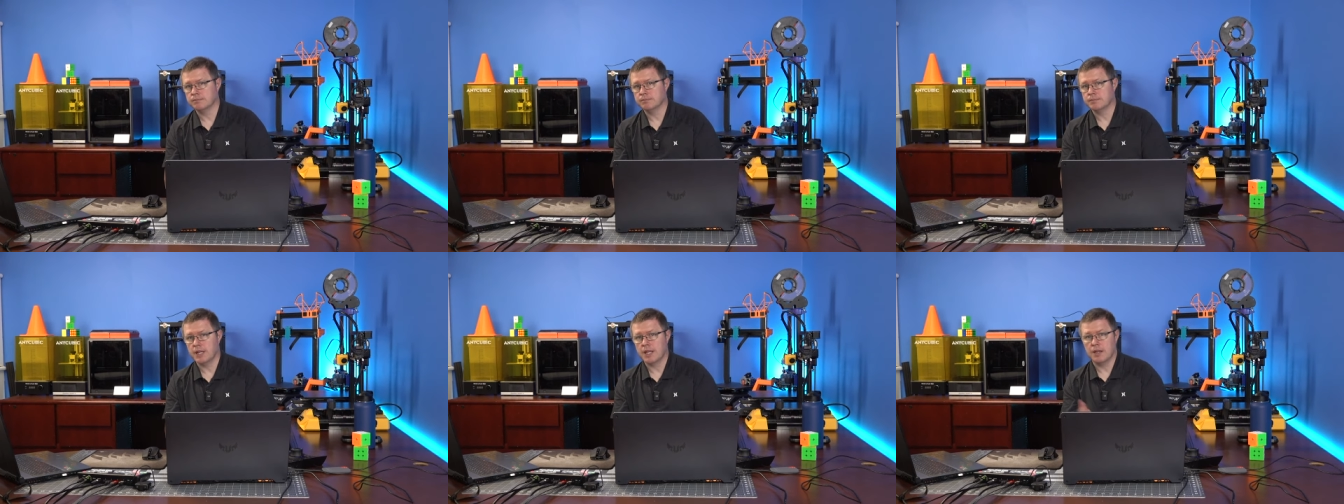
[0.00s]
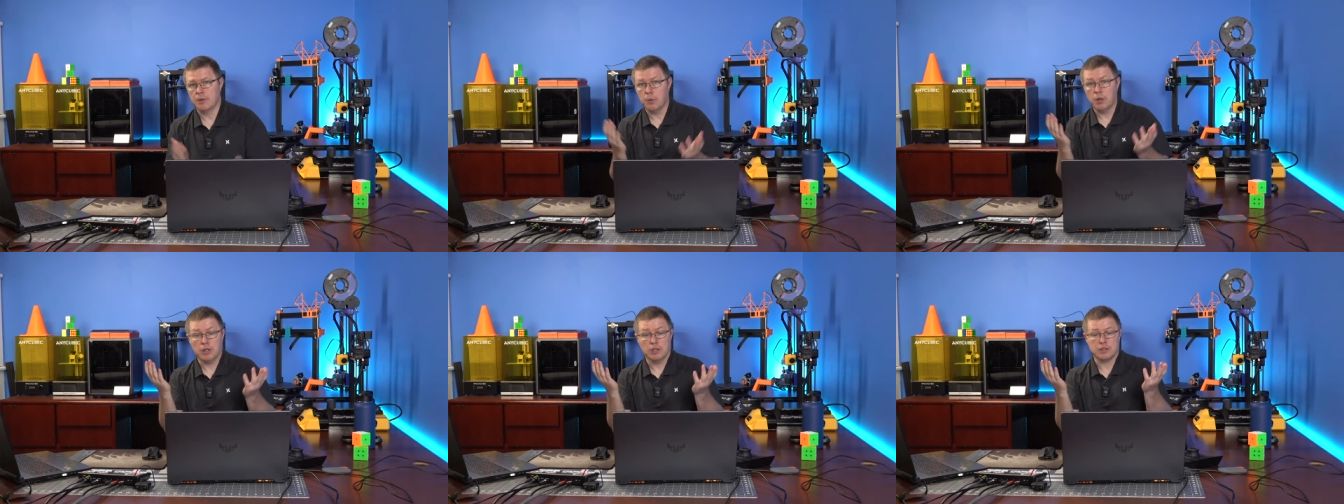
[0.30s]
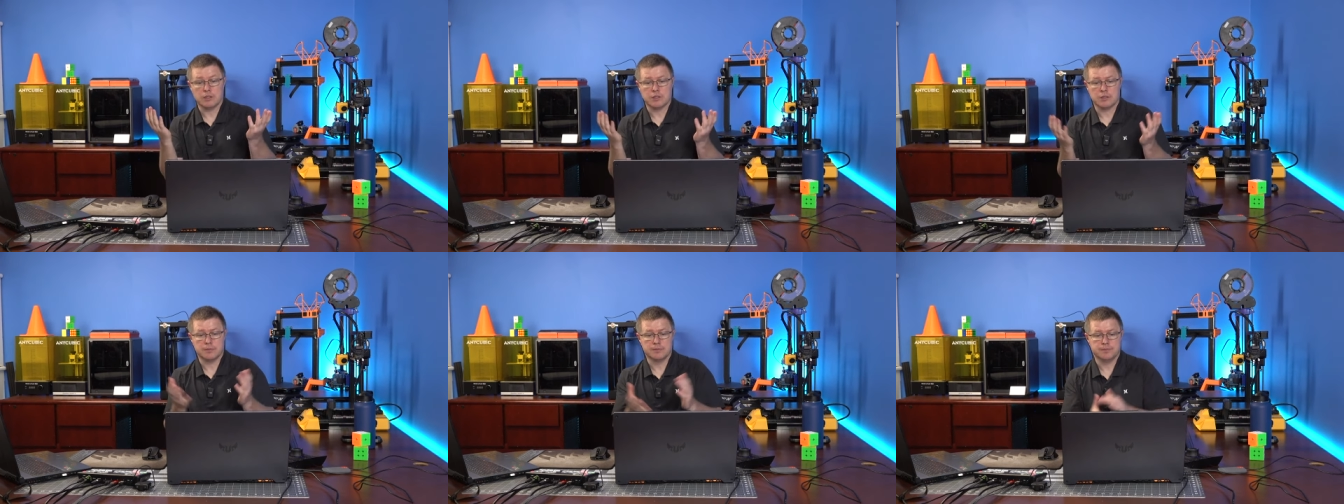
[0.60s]
and it
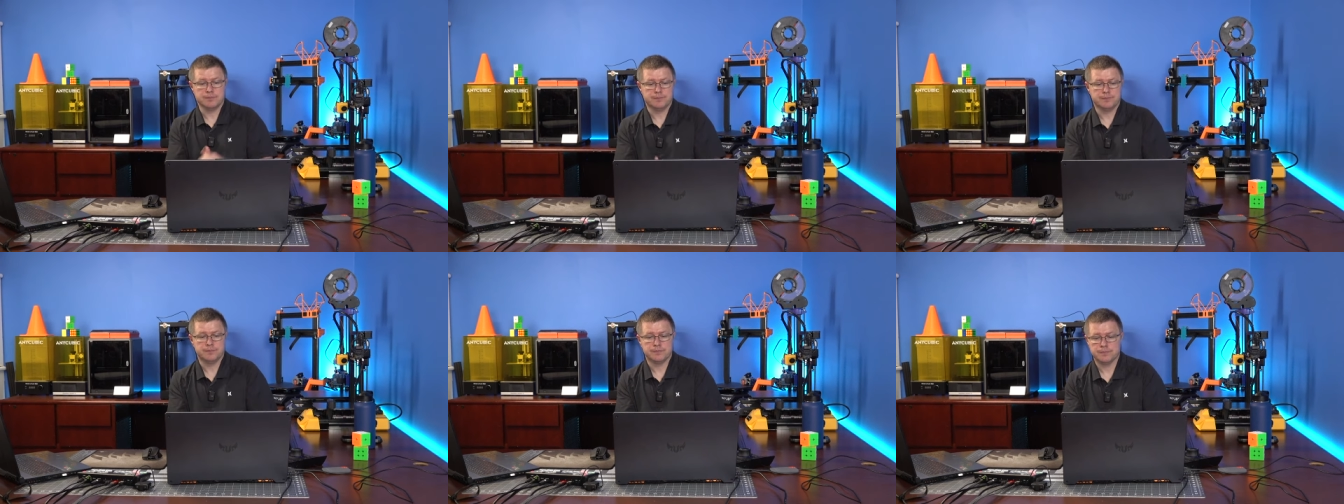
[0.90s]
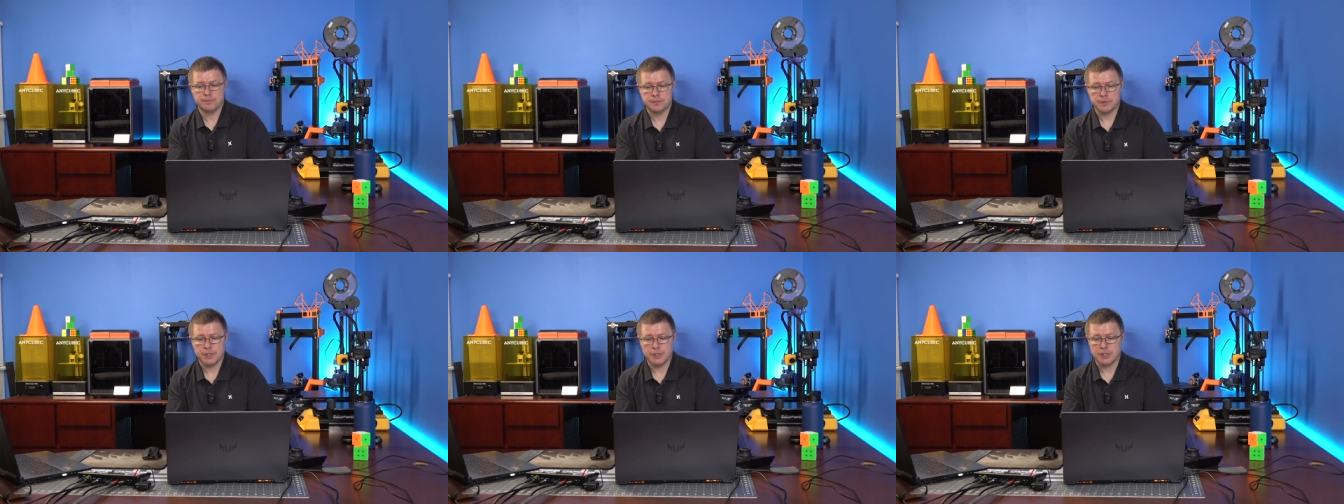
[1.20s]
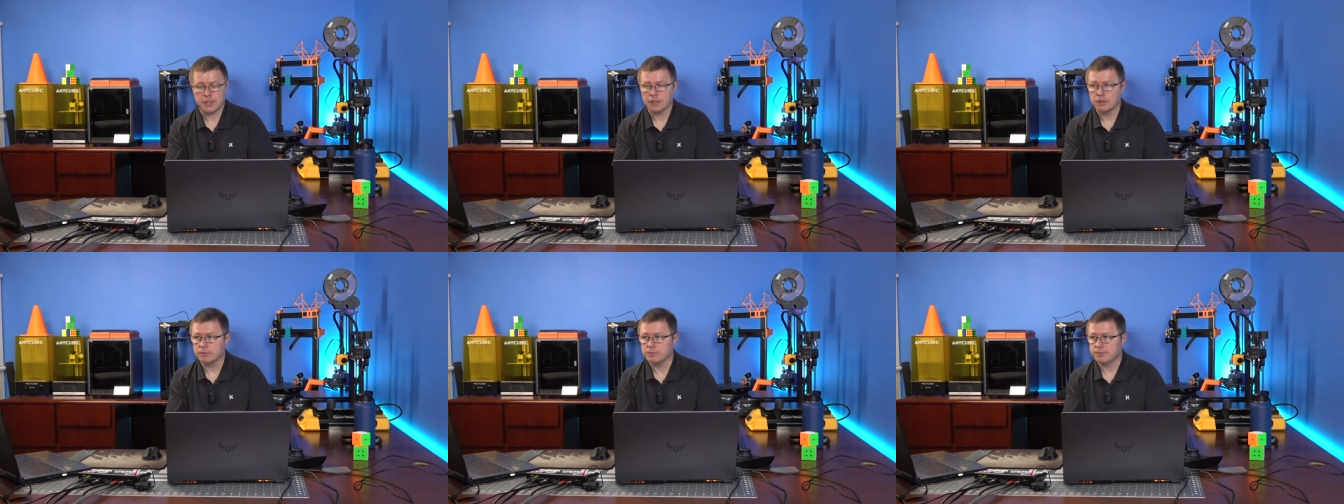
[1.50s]
works.
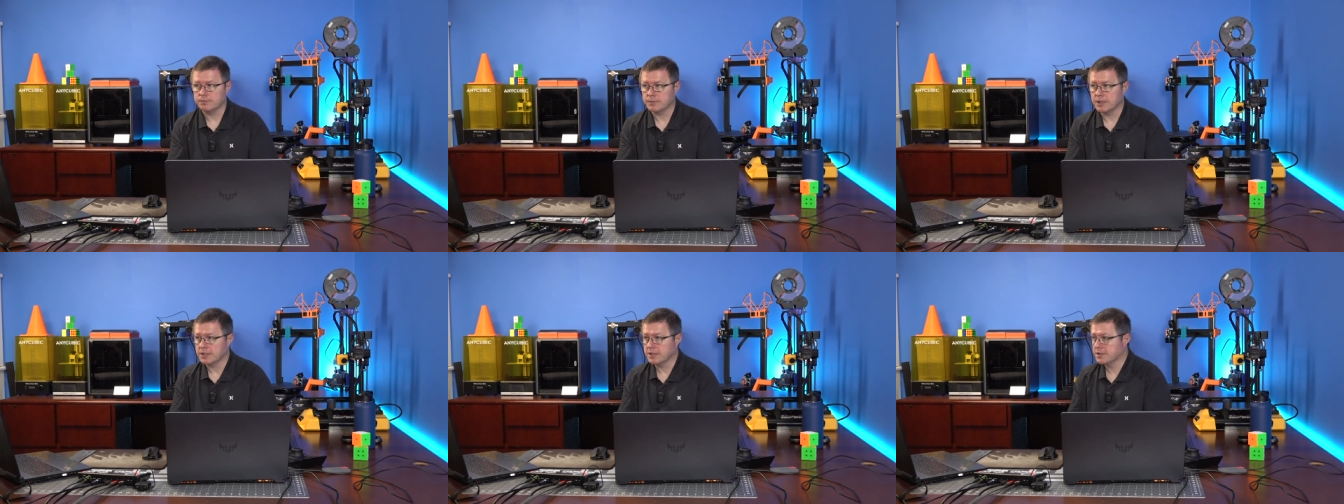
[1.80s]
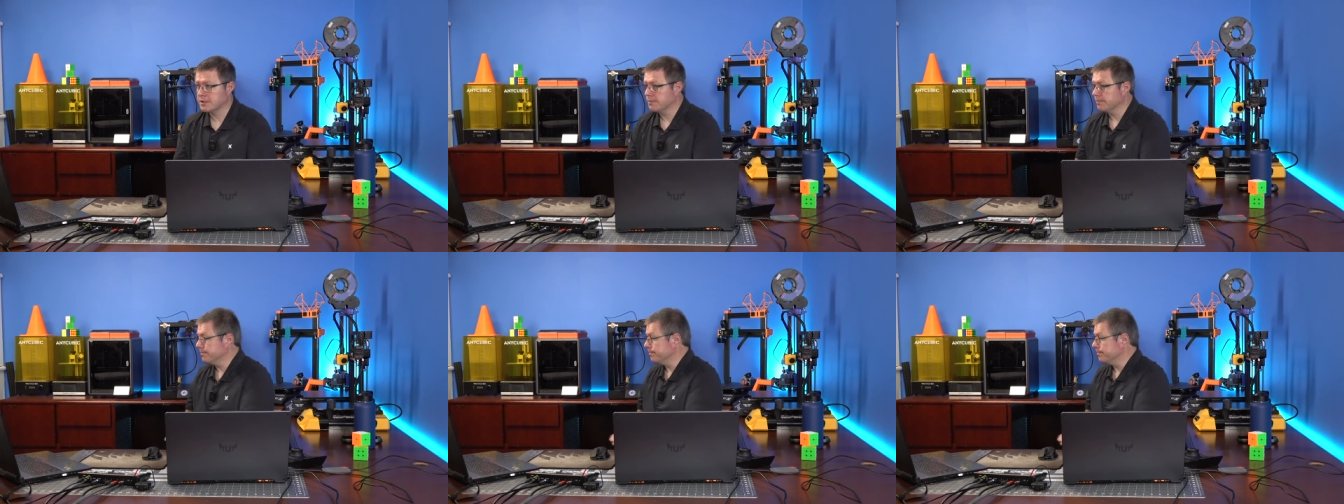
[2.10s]
So let's.